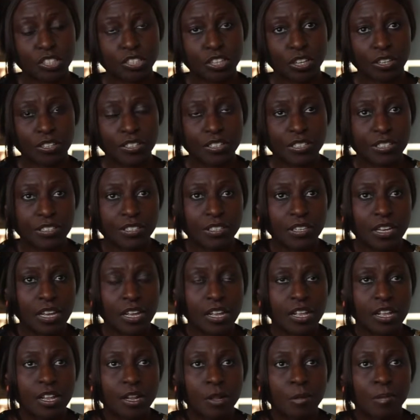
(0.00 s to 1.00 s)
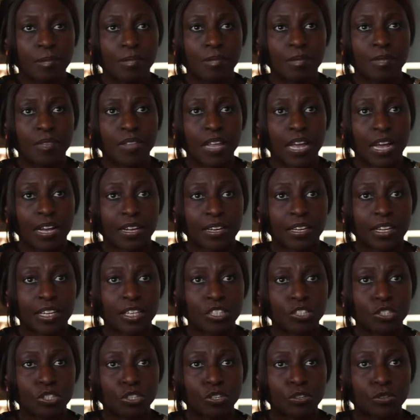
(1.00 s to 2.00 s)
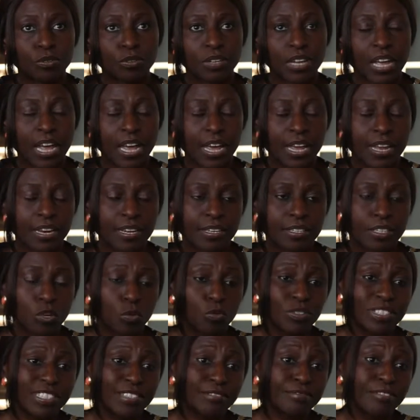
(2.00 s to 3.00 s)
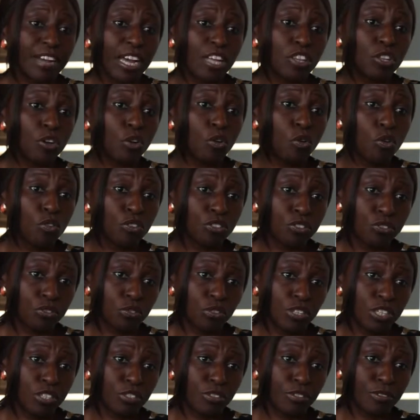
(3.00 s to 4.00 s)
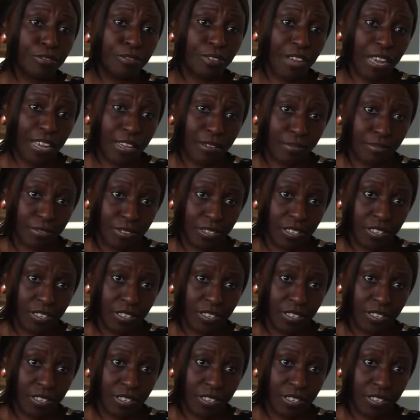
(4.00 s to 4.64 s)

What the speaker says: John's Anglican school, and they would divide the whole school into 5